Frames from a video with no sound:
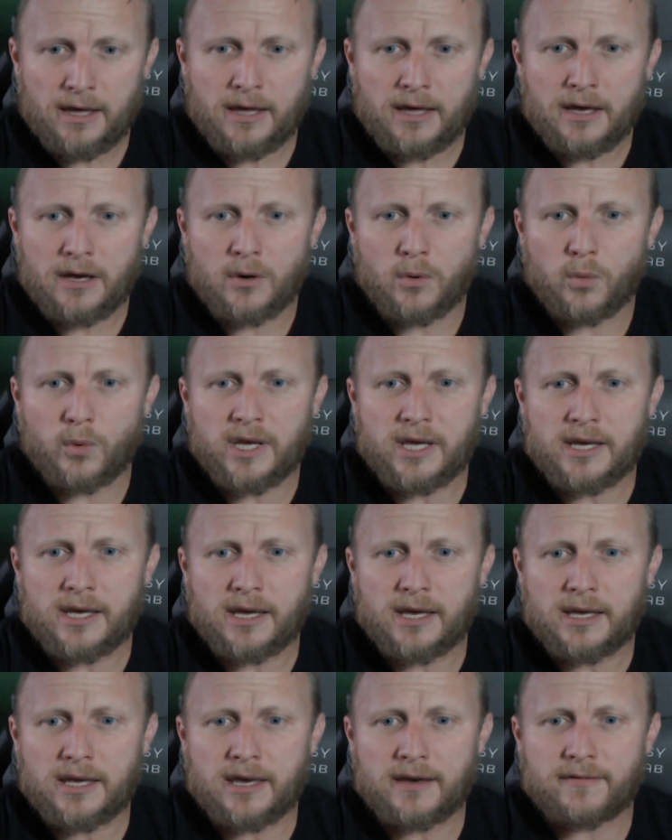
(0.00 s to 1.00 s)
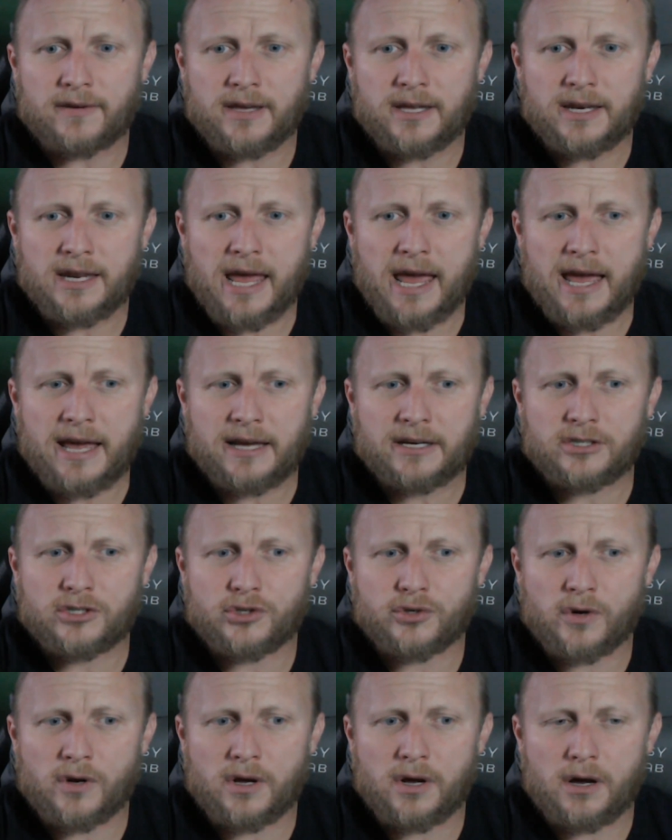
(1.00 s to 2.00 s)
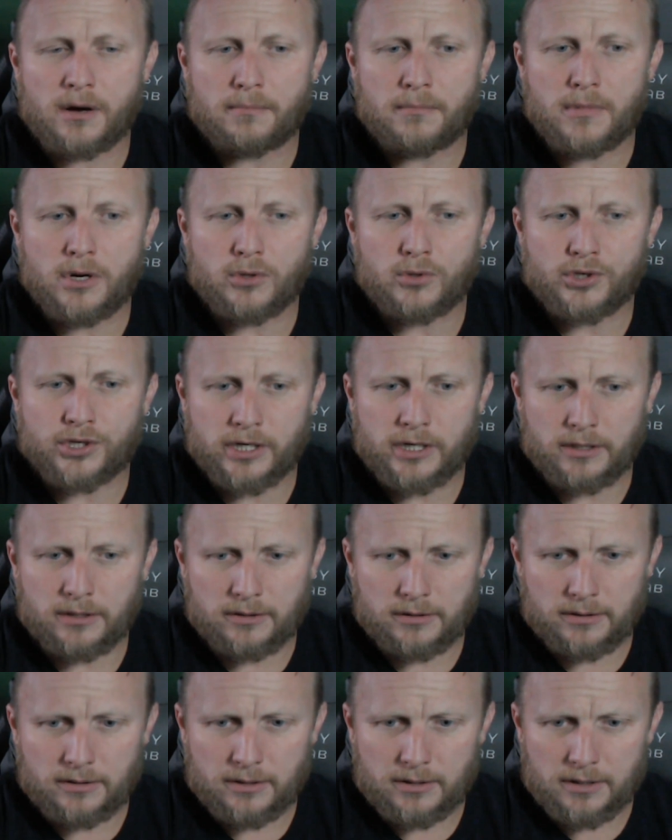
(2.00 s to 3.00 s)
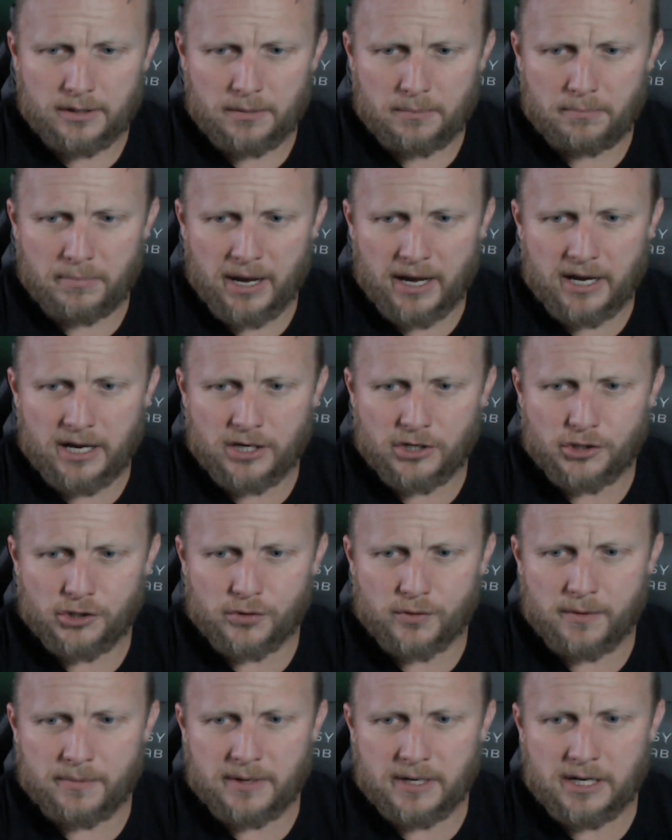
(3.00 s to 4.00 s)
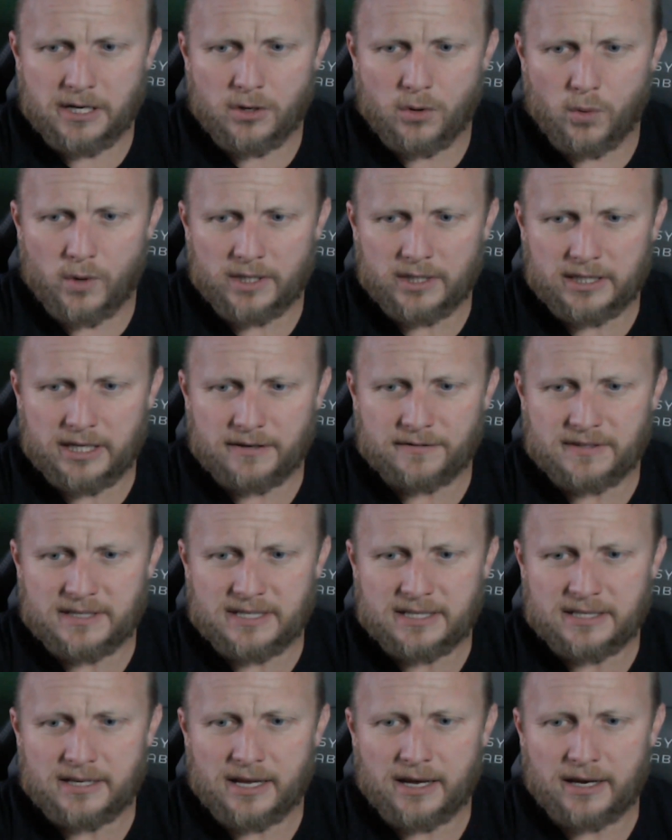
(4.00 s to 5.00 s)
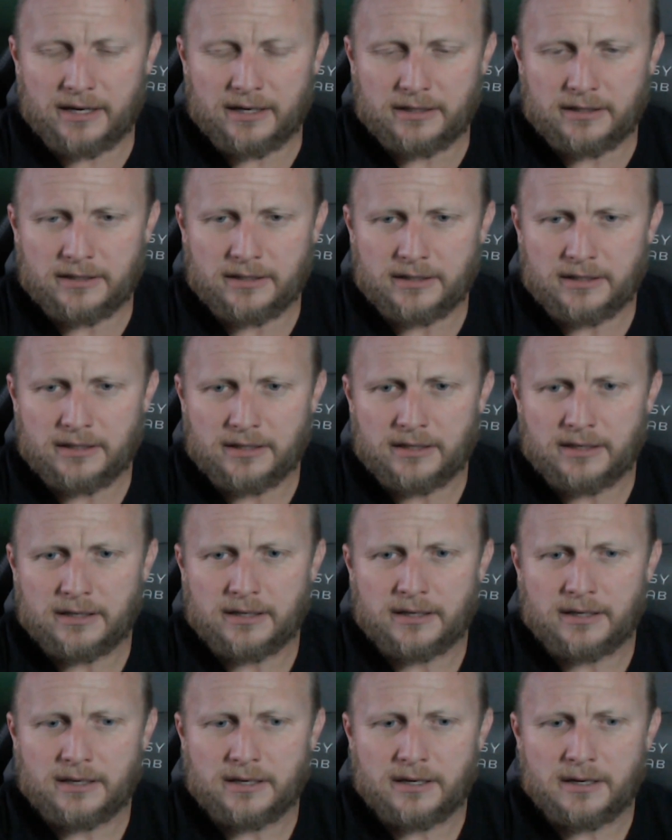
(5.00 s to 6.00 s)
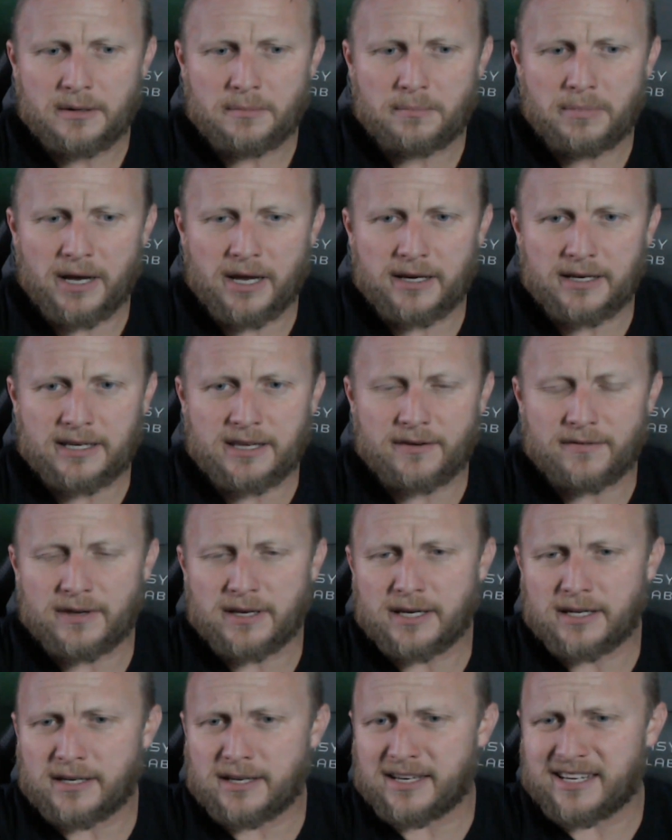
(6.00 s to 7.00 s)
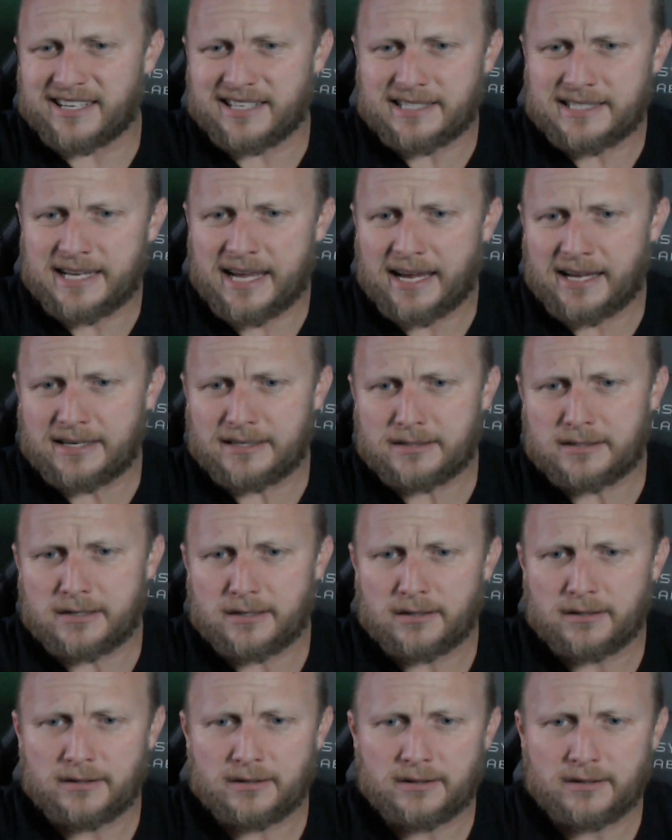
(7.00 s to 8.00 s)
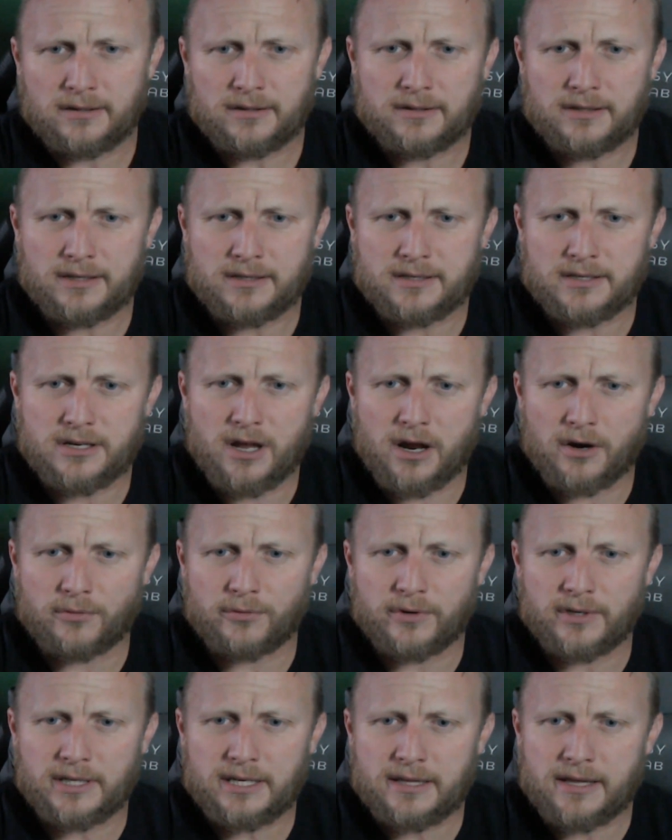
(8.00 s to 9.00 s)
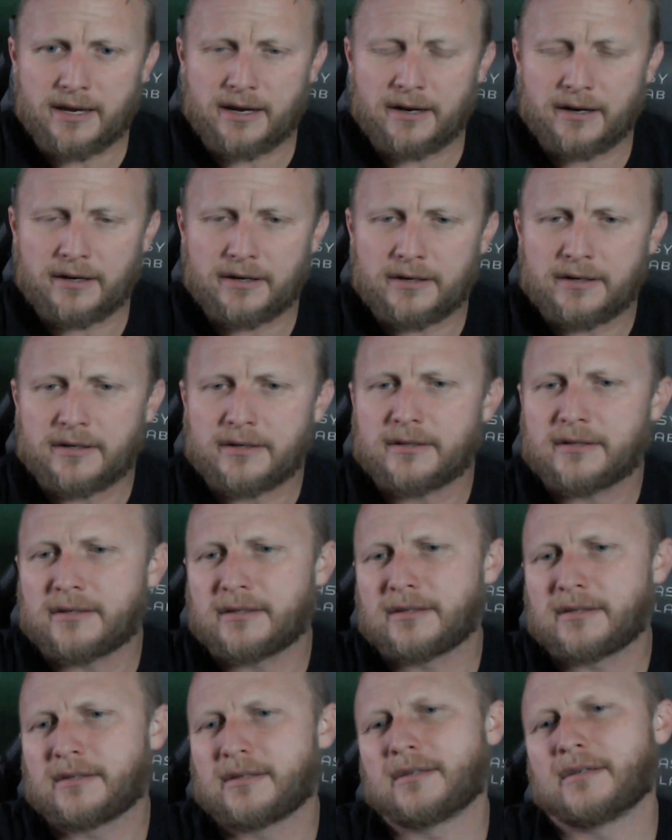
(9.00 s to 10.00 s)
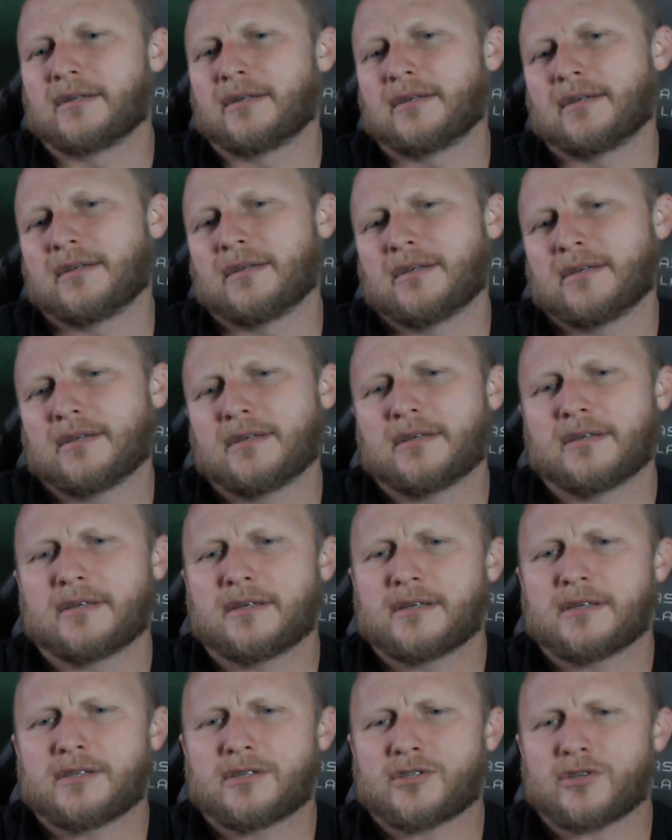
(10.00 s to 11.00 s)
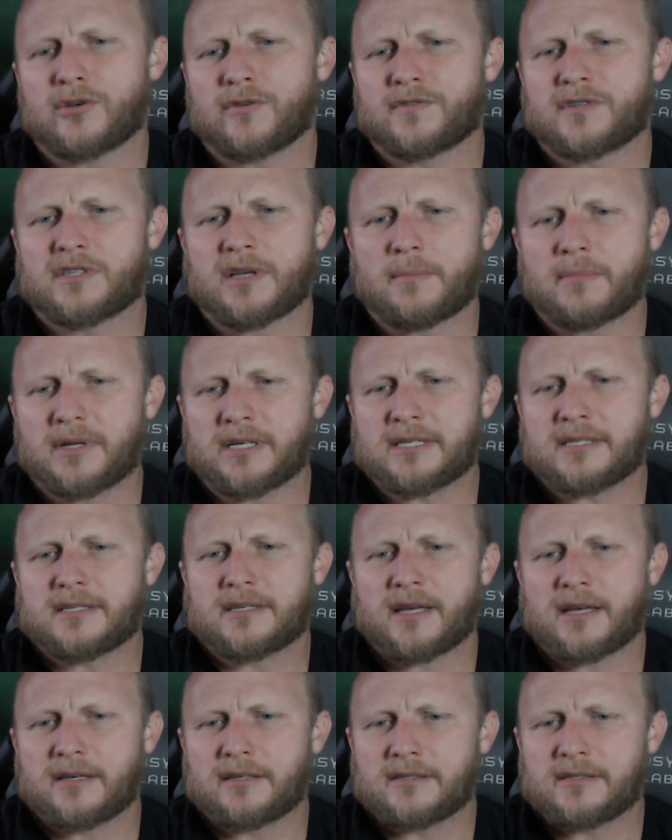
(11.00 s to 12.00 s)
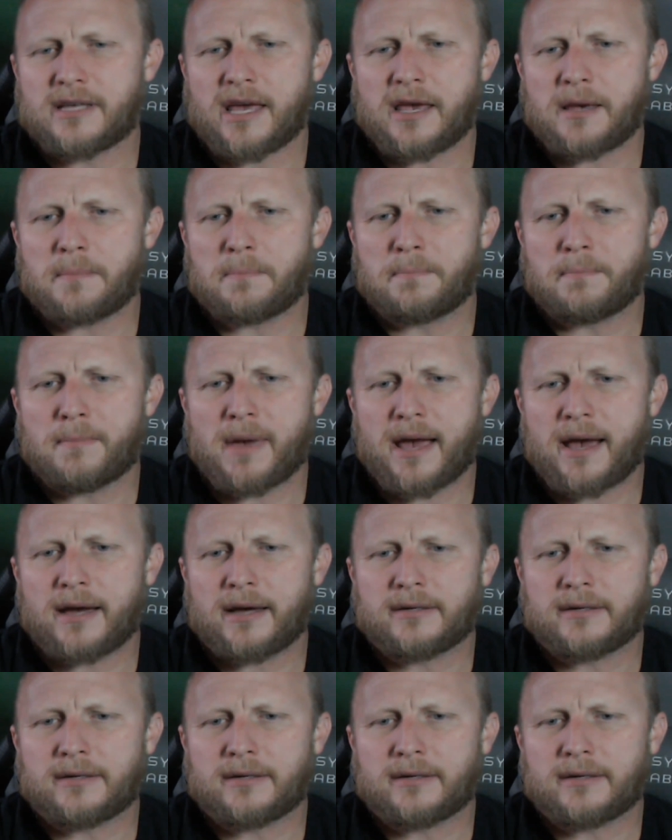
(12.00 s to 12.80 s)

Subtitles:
we can give it extra emotion by attributing what they've said, by giving it intent that's not really there. So if somebody says, hey, Matt,